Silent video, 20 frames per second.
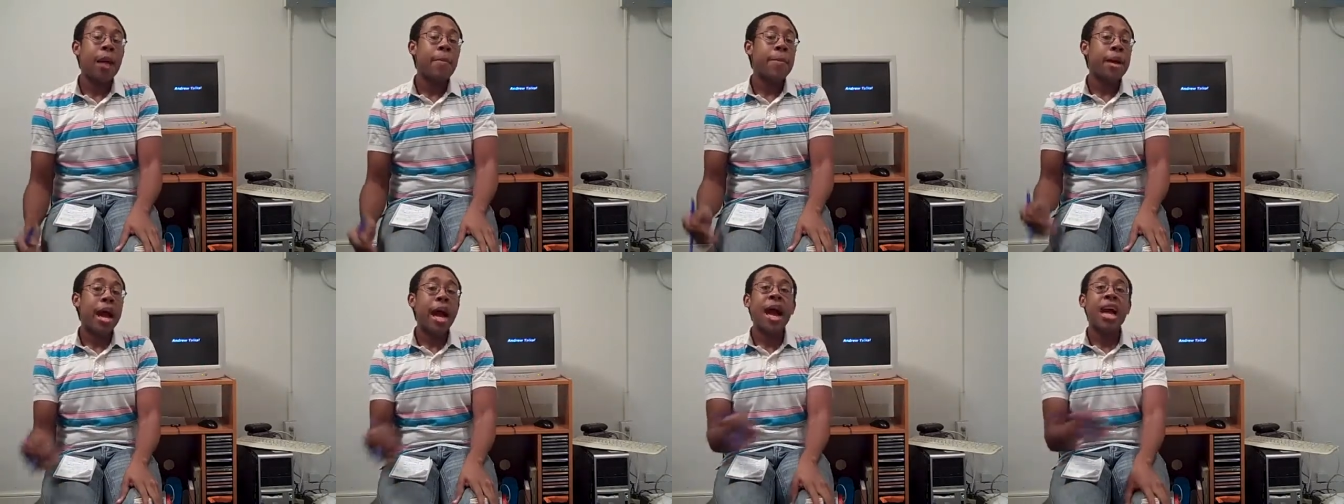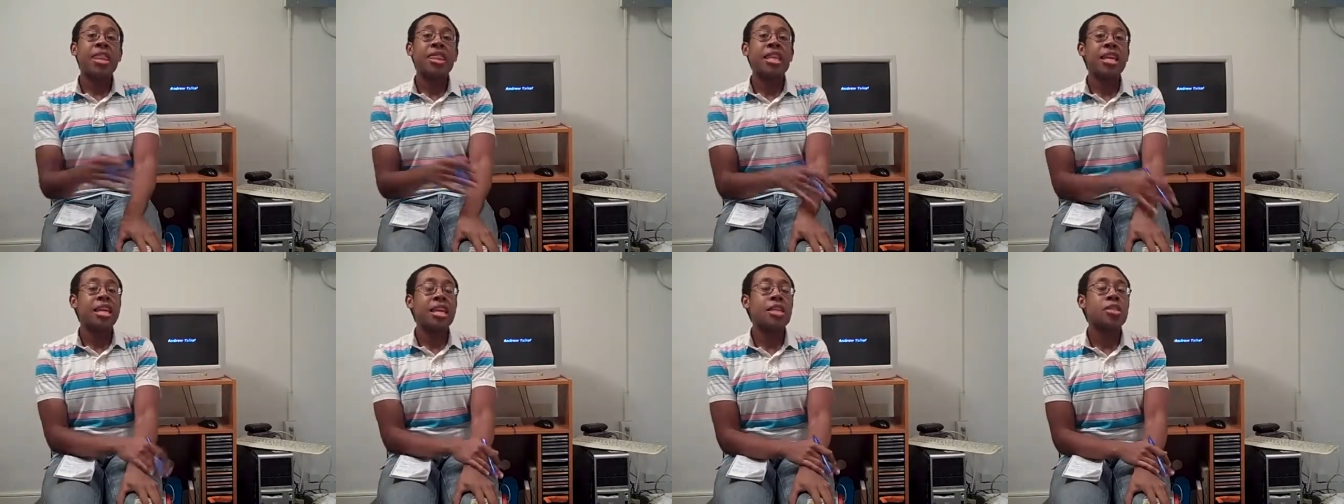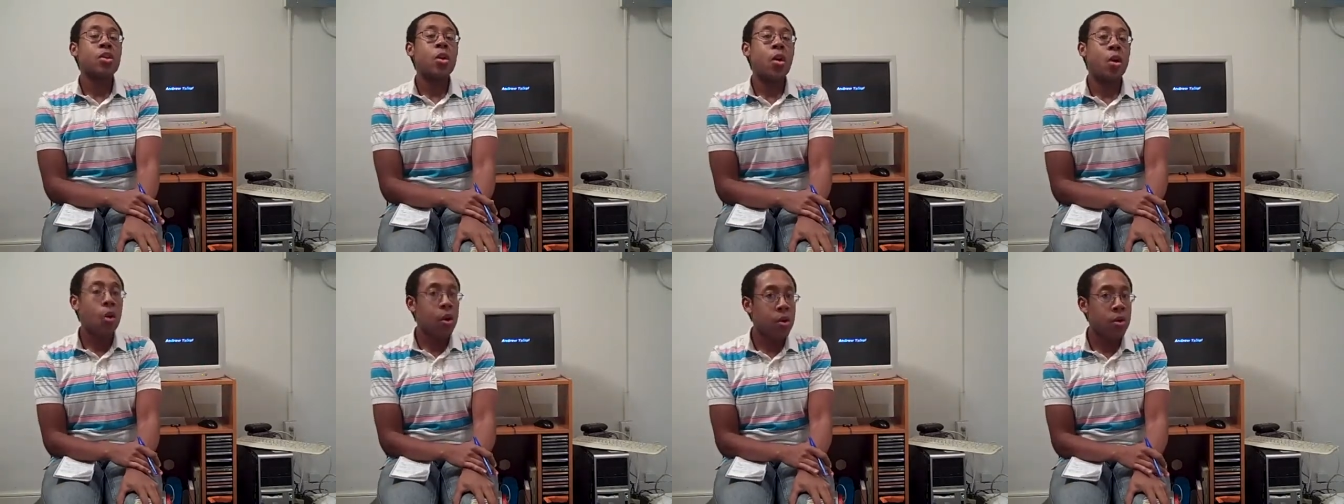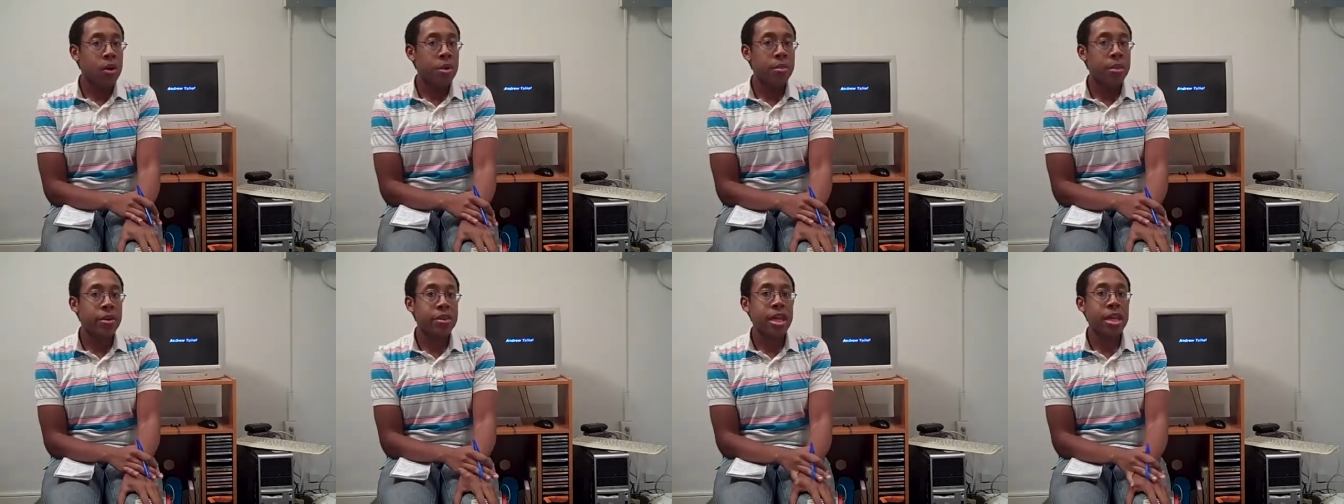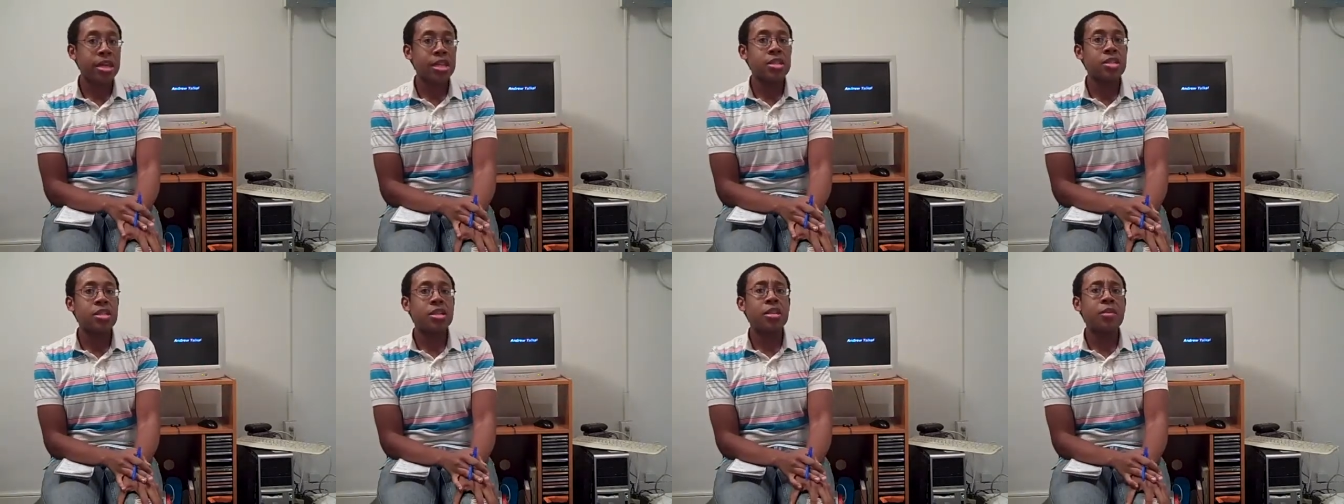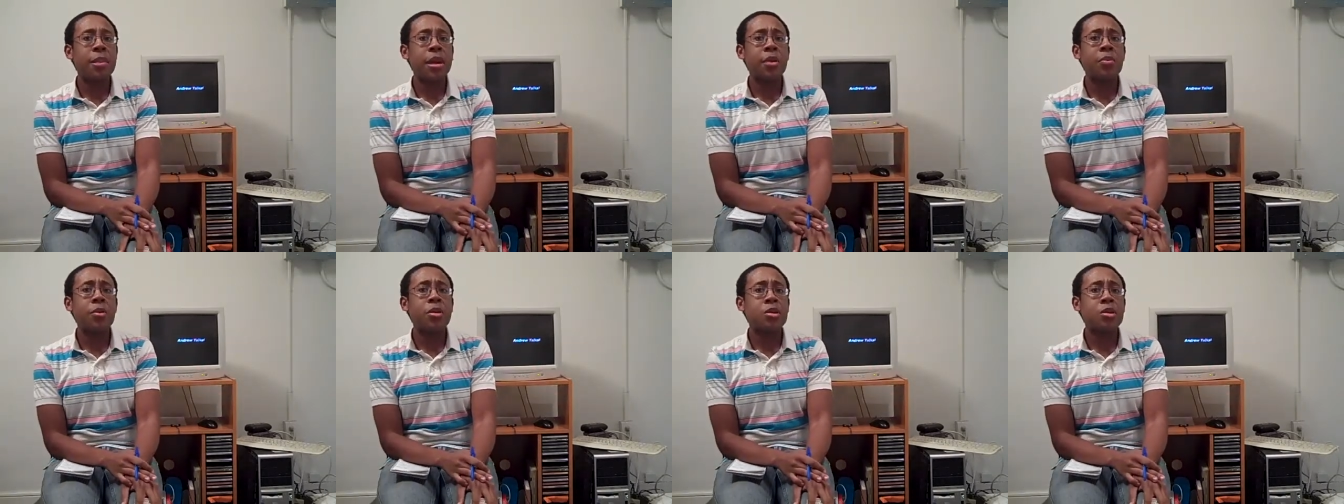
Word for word: But I think it's horrible that this young man